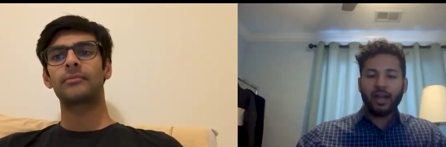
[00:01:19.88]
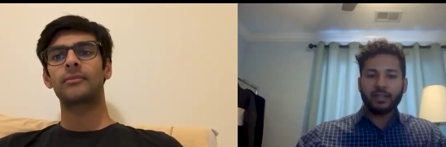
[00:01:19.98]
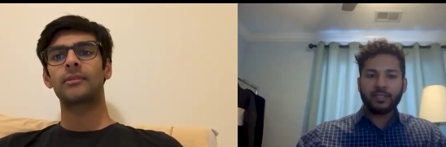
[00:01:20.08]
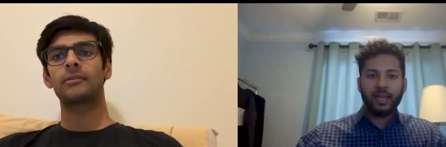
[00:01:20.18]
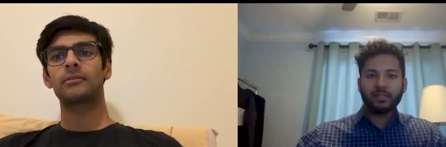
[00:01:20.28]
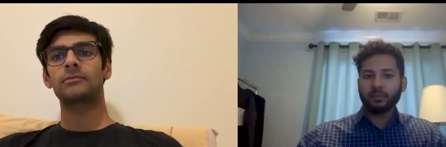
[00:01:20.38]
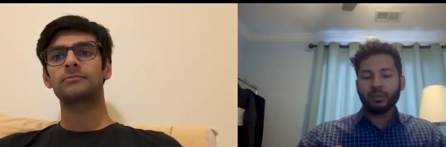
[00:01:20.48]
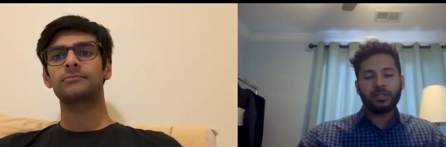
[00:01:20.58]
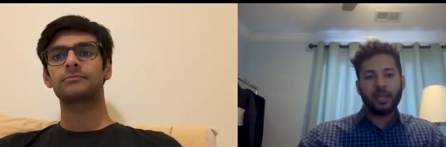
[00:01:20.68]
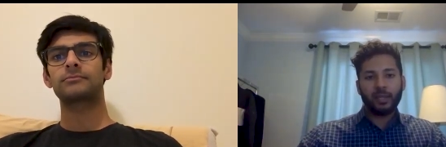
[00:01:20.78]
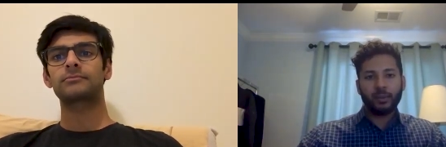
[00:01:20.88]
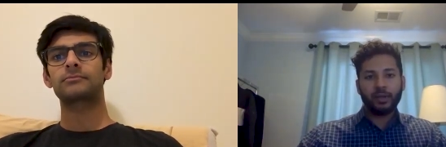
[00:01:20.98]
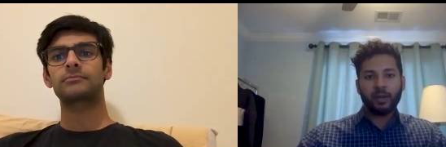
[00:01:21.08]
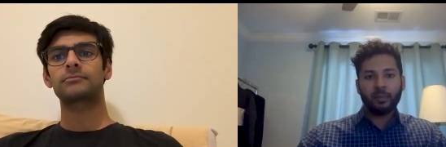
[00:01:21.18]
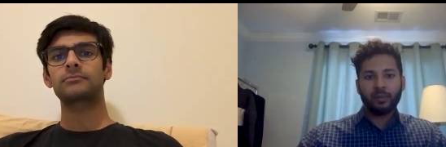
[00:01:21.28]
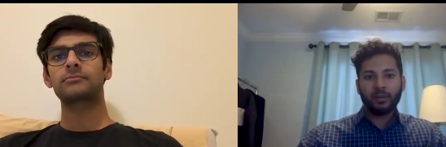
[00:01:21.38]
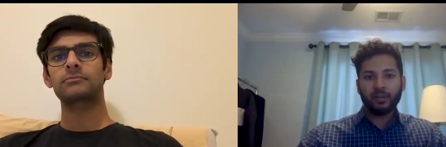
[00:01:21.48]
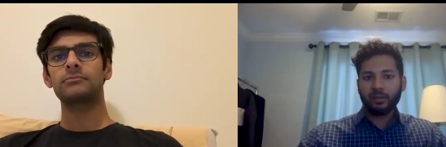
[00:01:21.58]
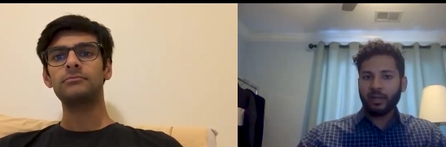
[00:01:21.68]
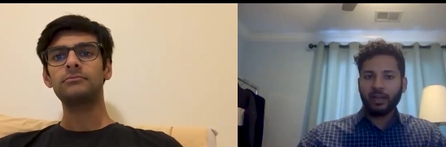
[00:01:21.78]
Speaker 1: high stat to boost the other one up,
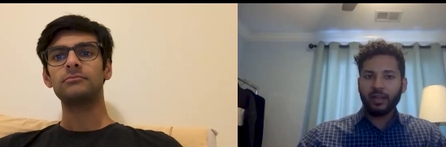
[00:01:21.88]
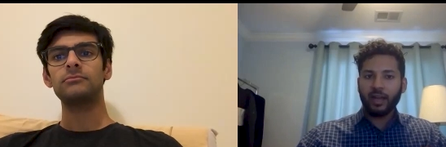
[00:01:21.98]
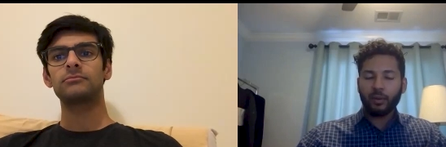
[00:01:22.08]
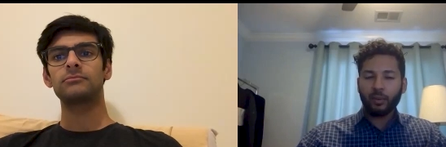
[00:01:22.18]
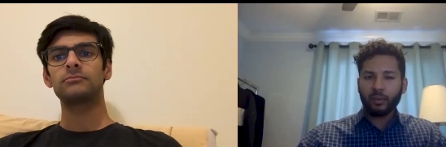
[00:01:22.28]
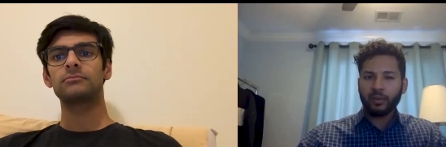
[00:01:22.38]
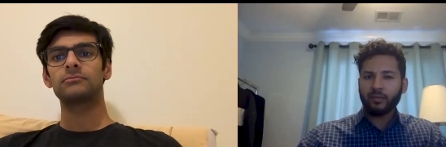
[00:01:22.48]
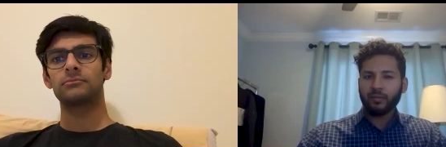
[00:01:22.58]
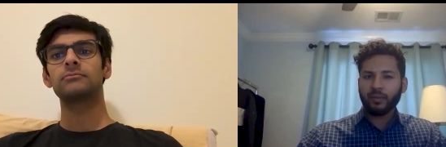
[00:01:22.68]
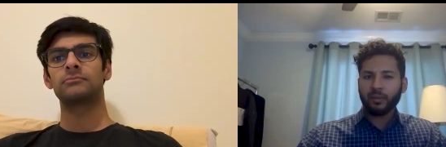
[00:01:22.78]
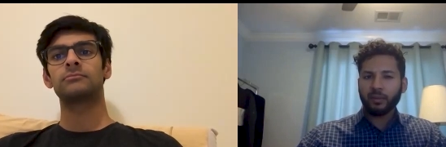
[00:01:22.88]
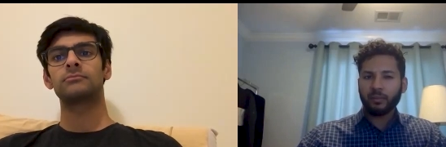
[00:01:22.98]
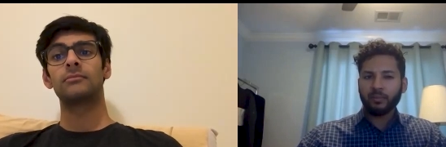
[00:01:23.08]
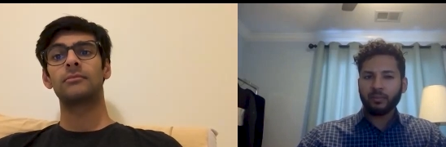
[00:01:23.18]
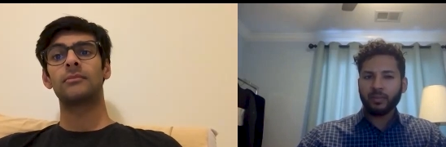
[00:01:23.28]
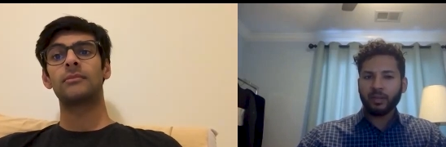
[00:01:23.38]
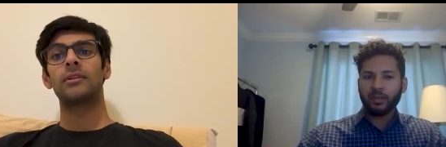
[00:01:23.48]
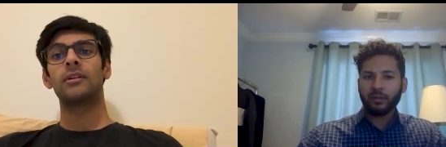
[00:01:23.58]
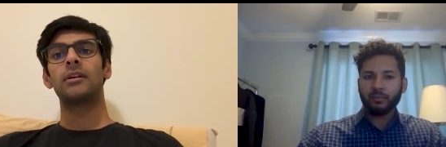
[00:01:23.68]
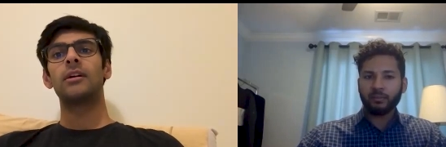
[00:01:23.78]
uh, how do you feel
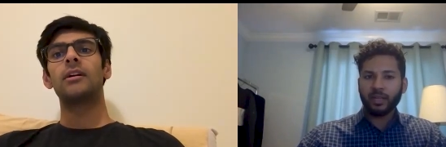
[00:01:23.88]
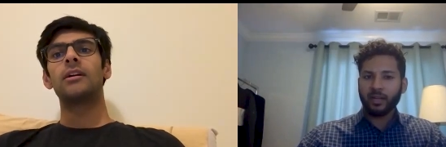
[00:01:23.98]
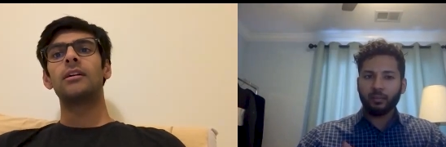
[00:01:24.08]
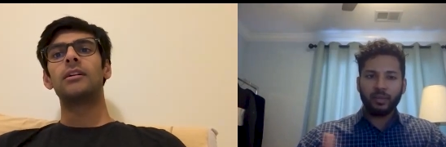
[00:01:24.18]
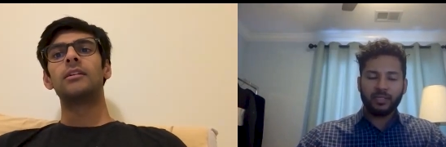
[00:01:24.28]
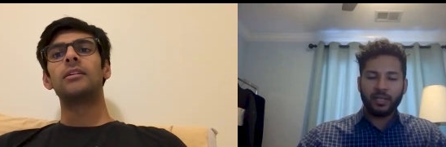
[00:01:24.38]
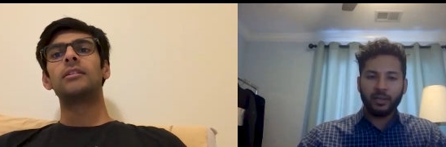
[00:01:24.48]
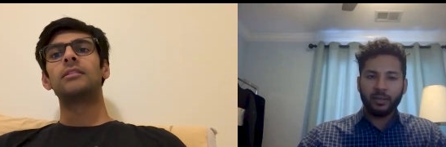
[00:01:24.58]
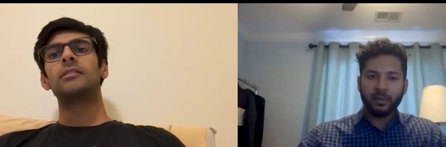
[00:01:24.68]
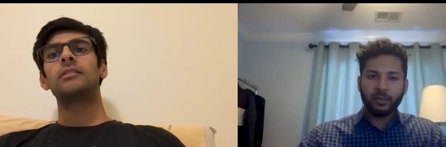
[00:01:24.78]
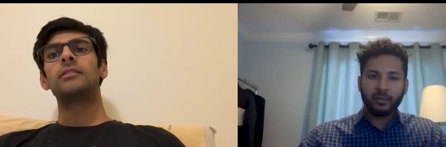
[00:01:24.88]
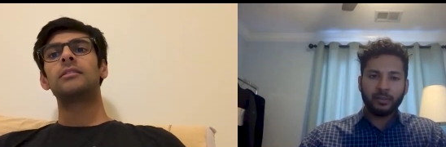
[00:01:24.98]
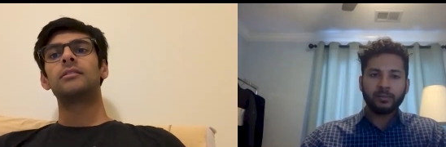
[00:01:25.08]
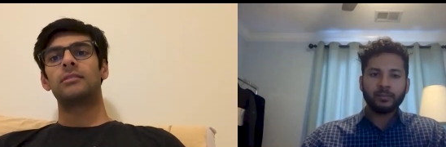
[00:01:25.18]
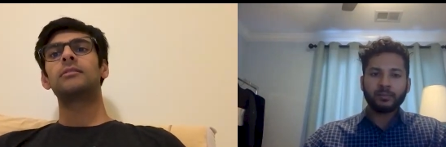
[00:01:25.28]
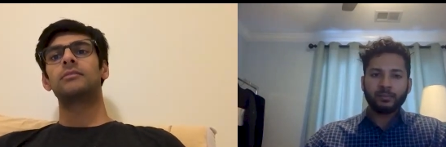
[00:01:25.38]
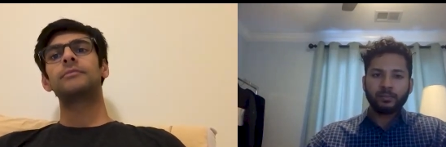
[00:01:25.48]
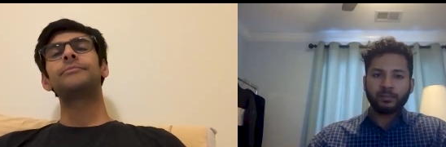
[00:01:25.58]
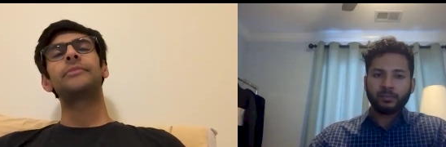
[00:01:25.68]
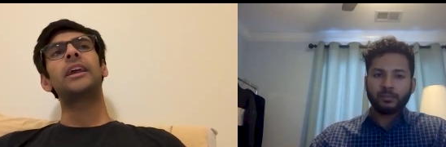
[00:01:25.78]
um, it kind of plays out?
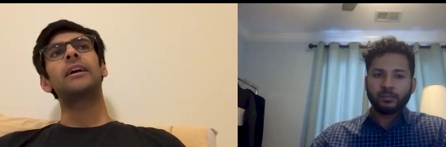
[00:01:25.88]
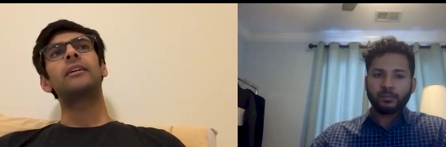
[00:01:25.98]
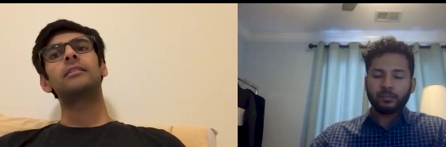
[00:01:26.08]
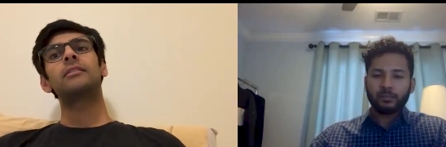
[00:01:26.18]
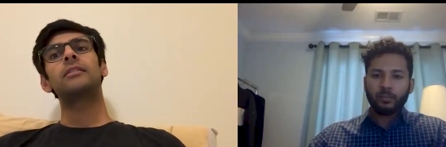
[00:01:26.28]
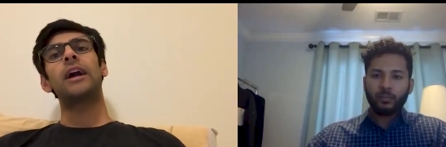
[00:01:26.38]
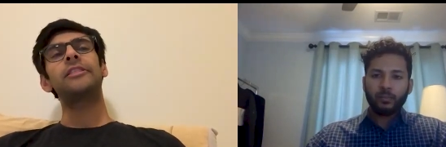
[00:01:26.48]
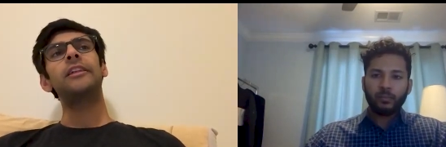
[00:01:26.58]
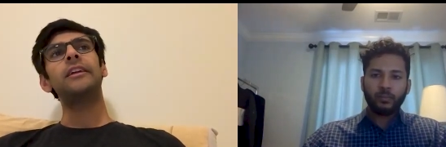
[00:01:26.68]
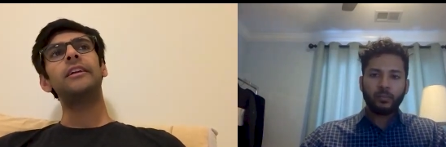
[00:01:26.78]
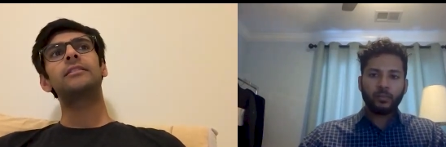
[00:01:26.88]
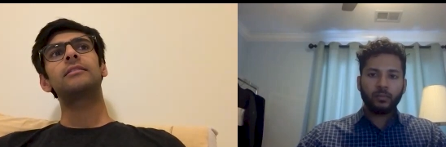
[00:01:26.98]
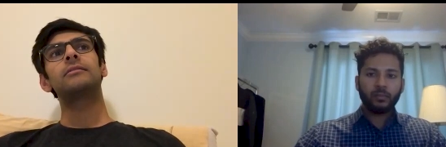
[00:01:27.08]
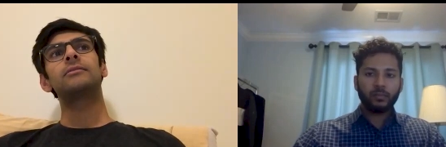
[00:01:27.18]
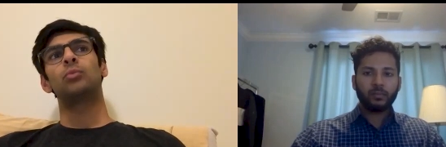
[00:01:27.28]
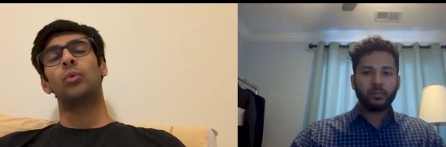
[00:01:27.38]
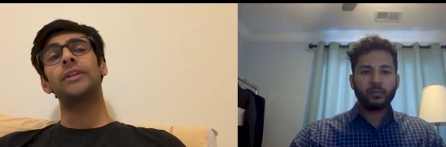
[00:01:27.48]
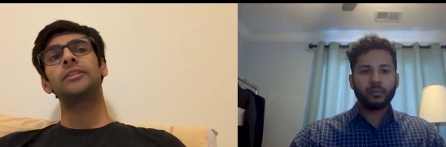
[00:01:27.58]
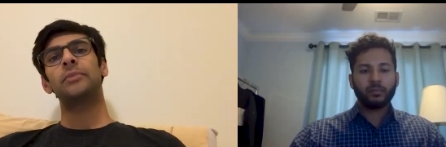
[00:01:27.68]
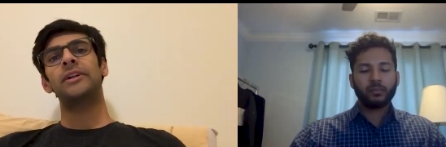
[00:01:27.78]
Speaker 2: Yeah, I think it
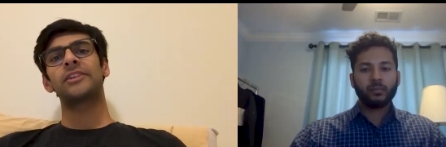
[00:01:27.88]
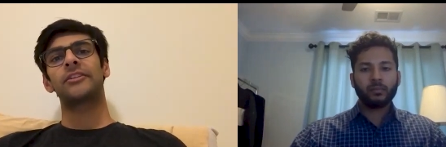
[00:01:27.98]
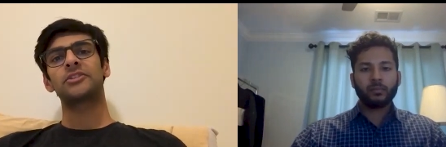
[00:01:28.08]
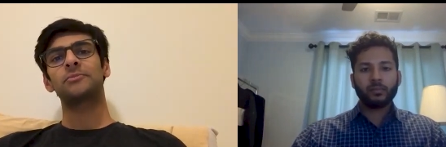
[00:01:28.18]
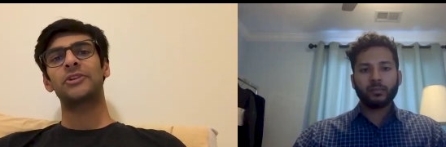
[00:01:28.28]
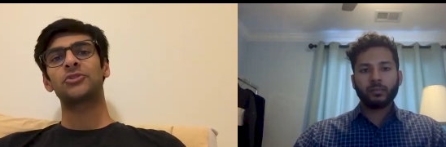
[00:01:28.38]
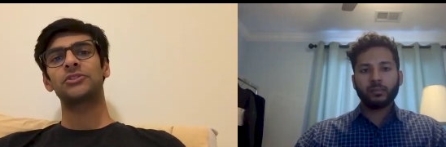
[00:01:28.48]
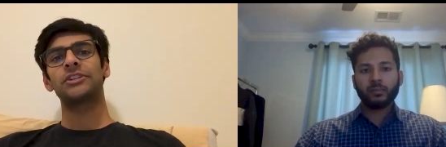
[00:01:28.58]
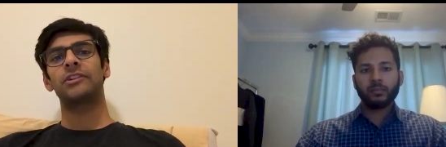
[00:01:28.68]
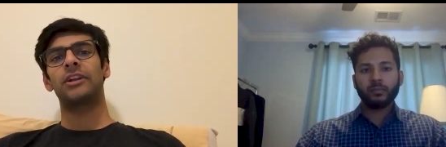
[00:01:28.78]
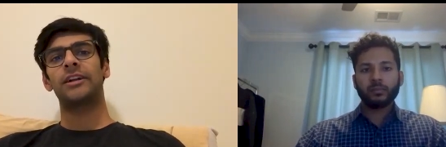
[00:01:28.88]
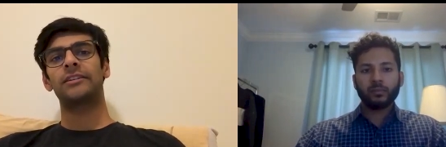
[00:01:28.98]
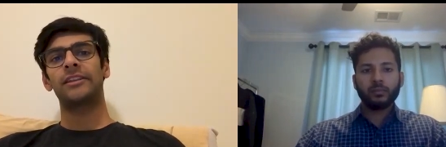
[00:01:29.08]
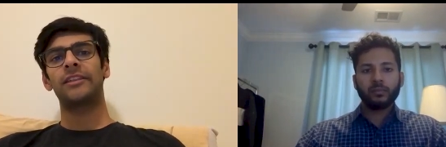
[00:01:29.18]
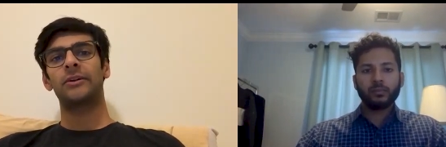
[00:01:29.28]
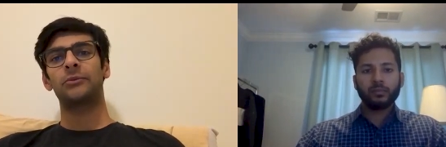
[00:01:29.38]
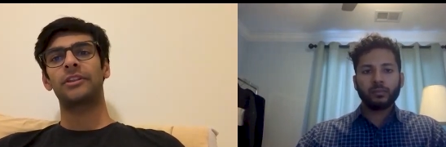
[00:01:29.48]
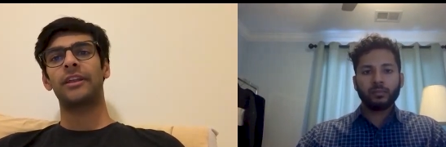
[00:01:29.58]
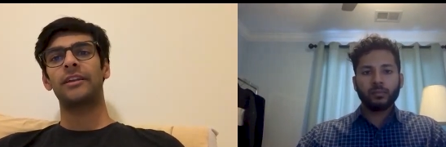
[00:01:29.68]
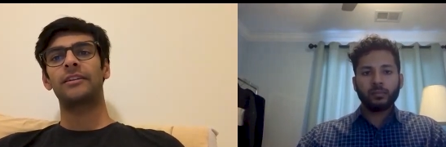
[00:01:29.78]
one depends on the specialty a lot. I think with
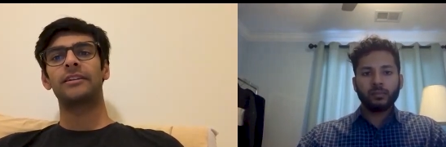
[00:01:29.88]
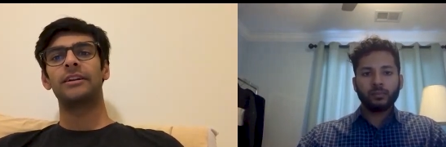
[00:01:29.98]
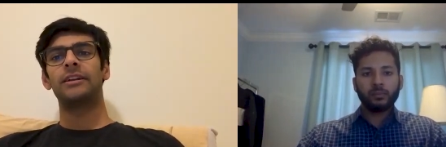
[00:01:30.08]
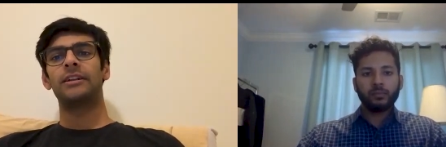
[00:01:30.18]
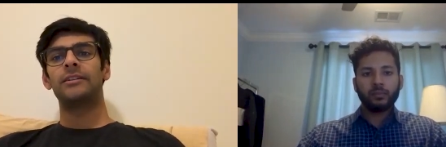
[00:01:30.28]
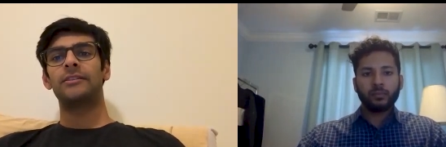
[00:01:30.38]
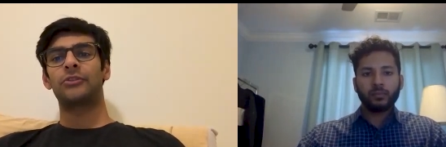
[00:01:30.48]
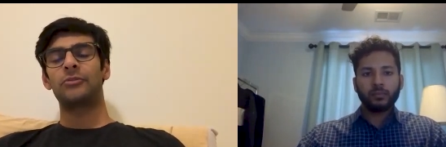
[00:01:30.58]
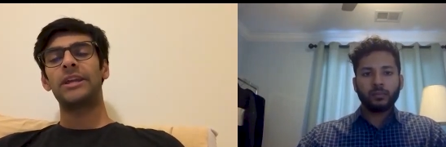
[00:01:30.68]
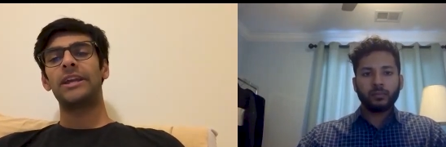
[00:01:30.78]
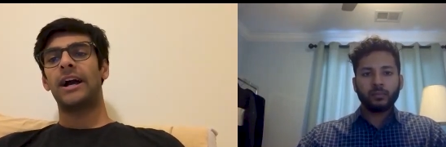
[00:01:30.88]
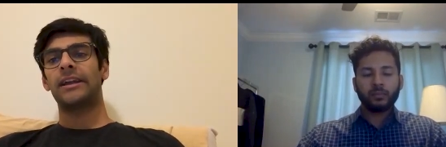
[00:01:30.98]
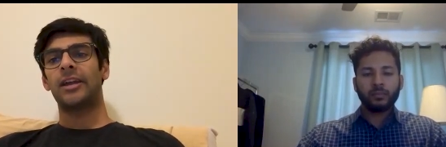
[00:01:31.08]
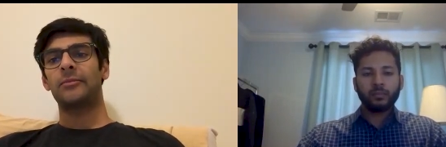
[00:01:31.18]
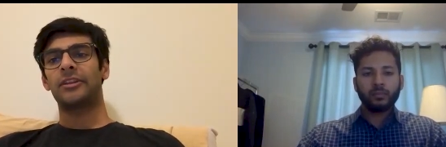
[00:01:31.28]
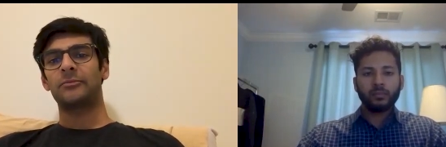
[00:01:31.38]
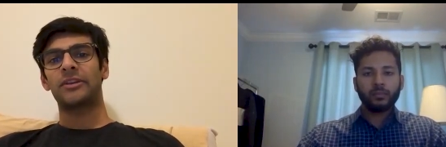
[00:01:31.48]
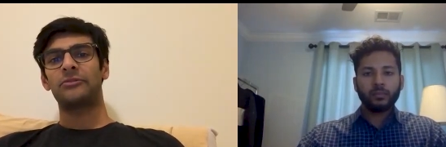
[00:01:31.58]
like for me, IM, and then my